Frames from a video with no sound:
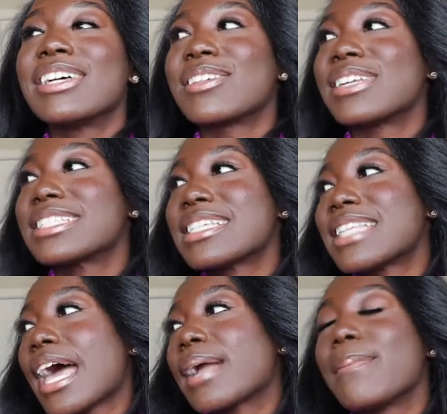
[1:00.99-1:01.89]
So this is
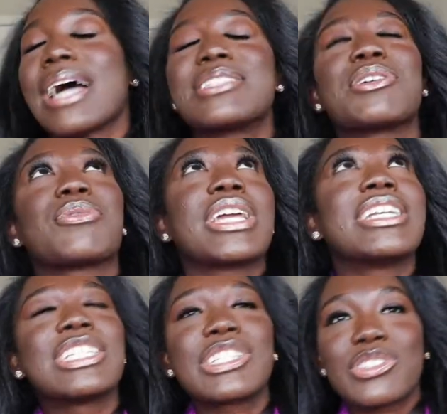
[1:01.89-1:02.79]
like my
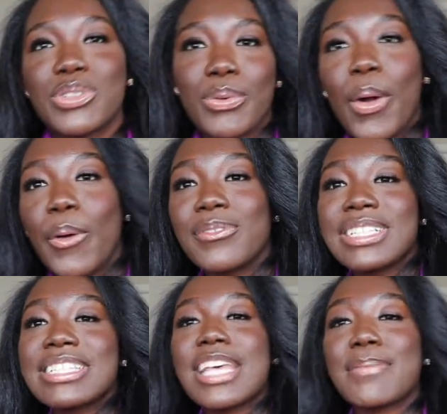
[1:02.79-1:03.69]
Serena's trove.
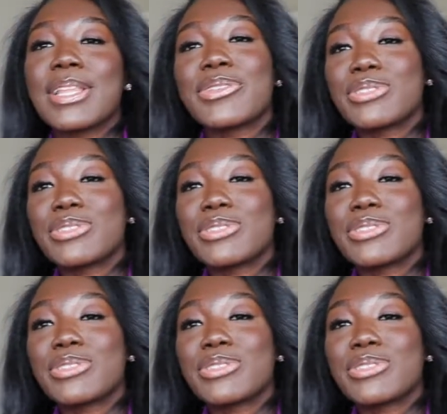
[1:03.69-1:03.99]
This is like my little